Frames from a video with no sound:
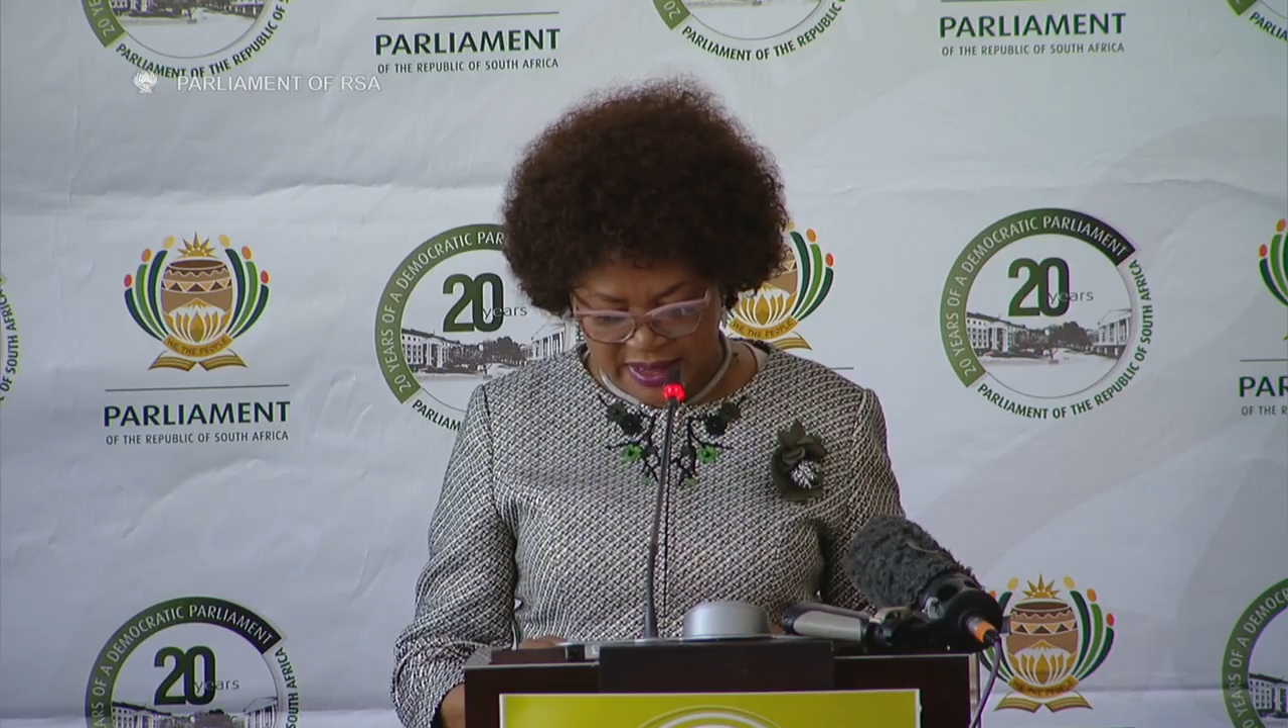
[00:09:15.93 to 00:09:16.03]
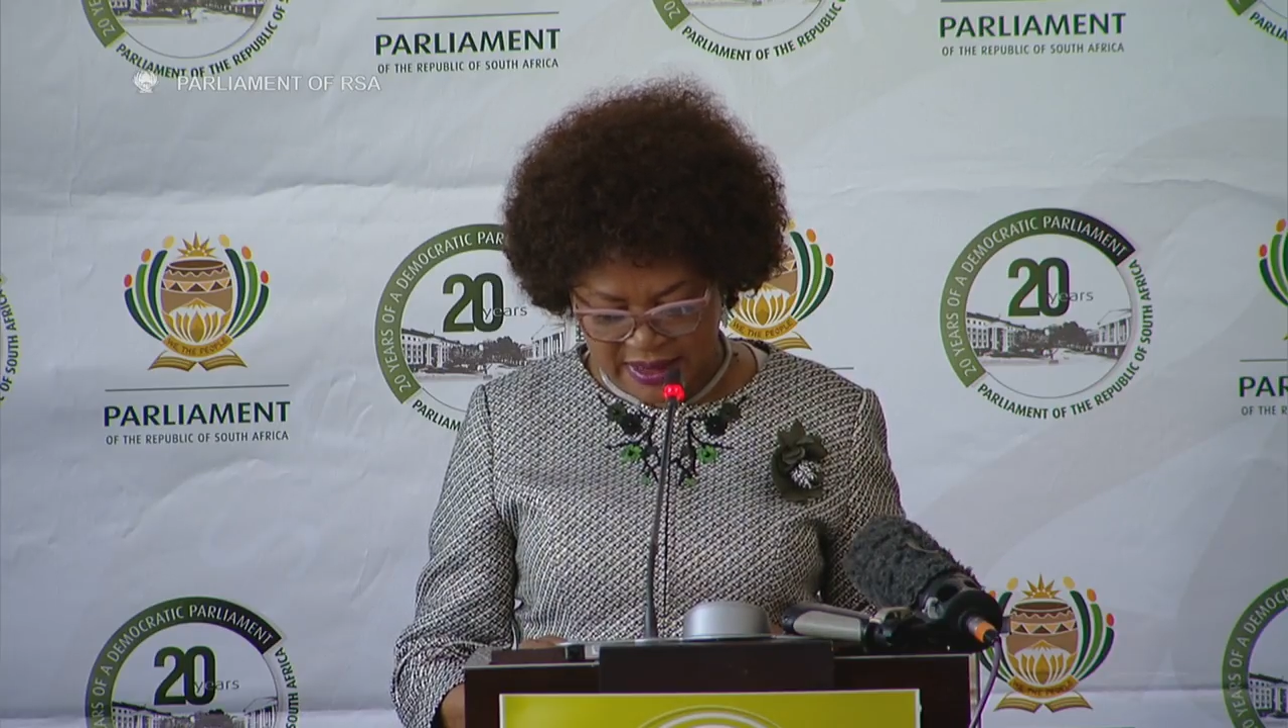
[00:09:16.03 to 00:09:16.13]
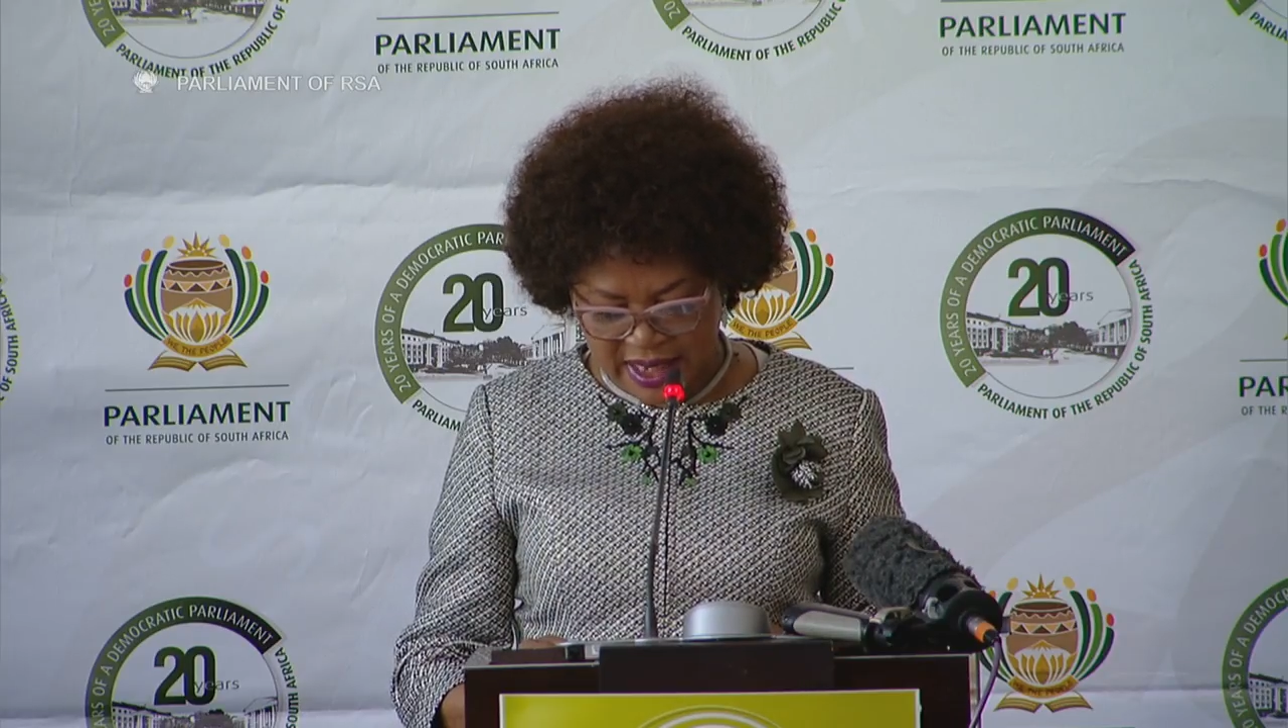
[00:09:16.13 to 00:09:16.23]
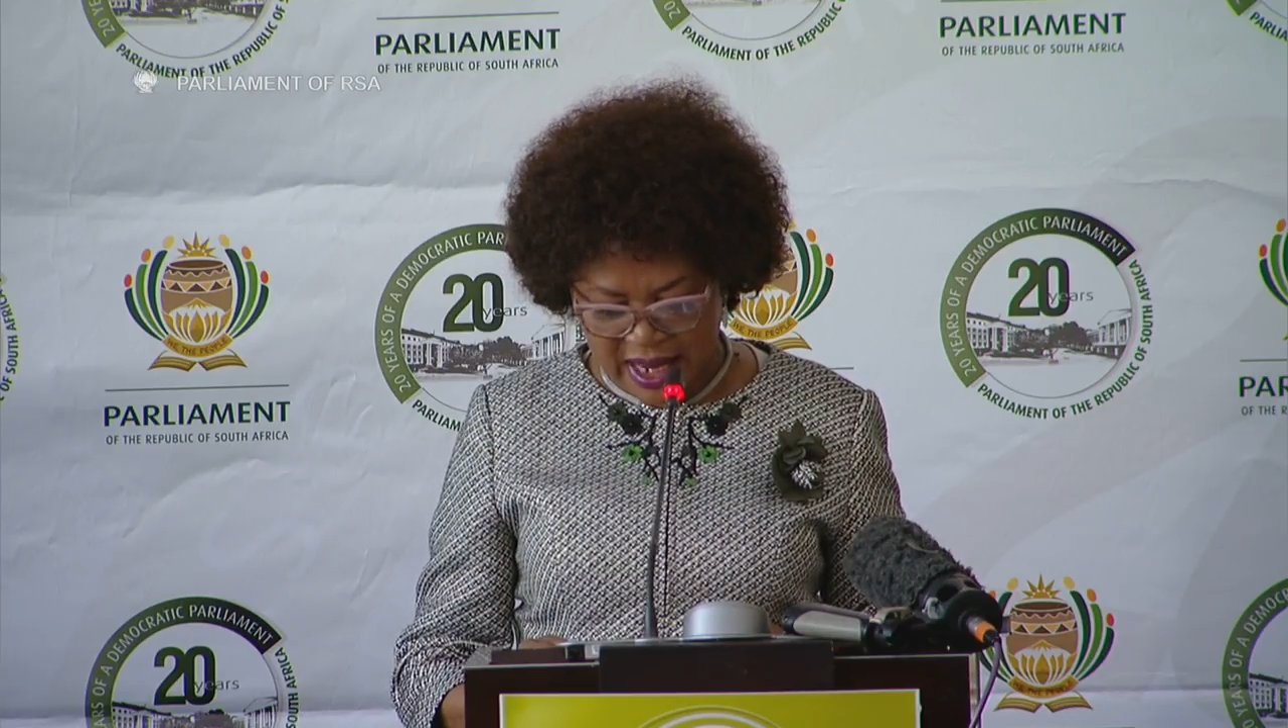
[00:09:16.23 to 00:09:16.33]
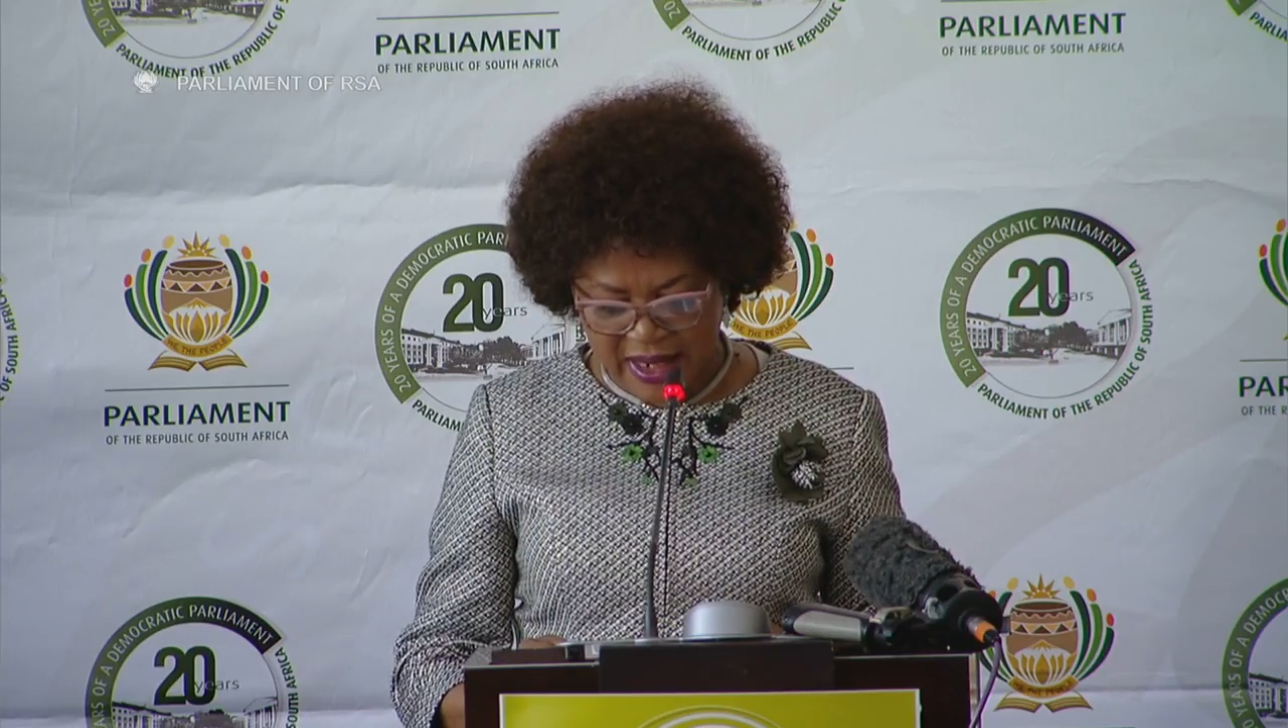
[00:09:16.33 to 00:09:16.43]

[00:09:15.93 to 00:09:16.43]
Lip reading: and